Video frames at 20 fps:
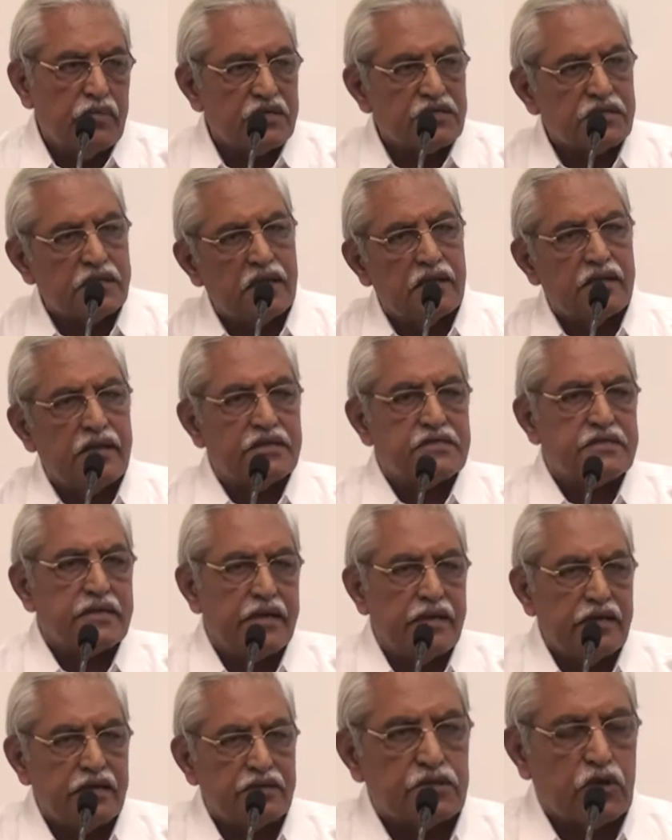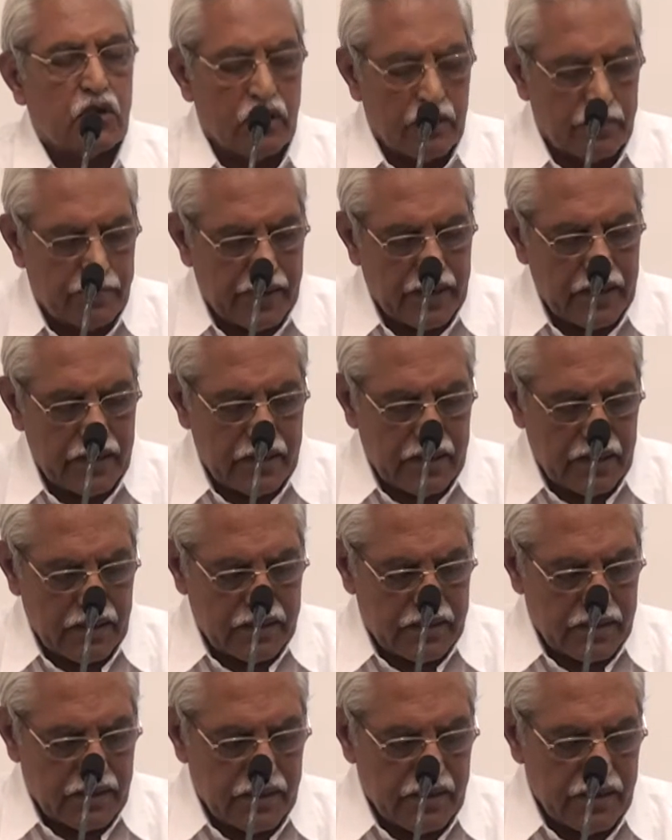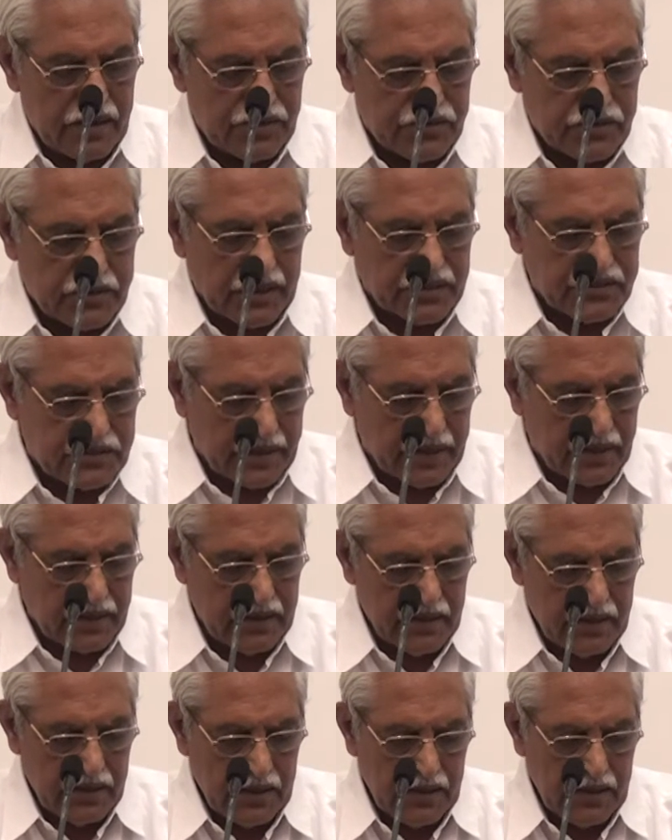but still they say corporate debt restructuring.